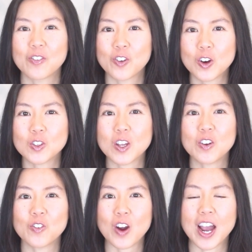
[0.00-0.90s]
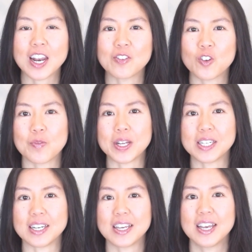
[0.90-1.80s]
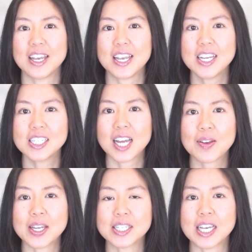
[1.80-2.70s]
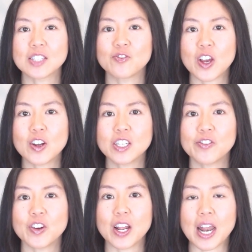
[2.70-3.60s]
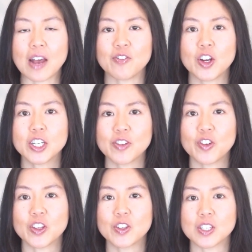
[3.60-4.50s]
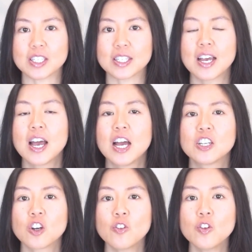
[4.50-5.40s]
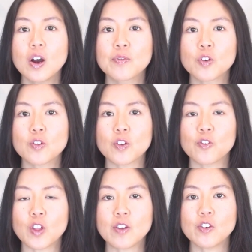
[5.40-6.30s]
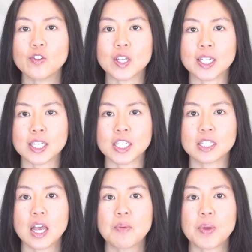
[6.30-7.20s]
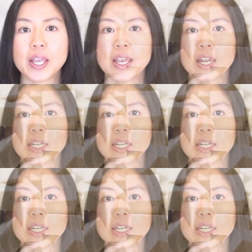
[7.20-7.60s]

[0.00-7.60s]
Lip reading: frozen, fried, and fermented. Each type can taste very different and have very different uses. Tofu absorbs the flavor of the dishes, making it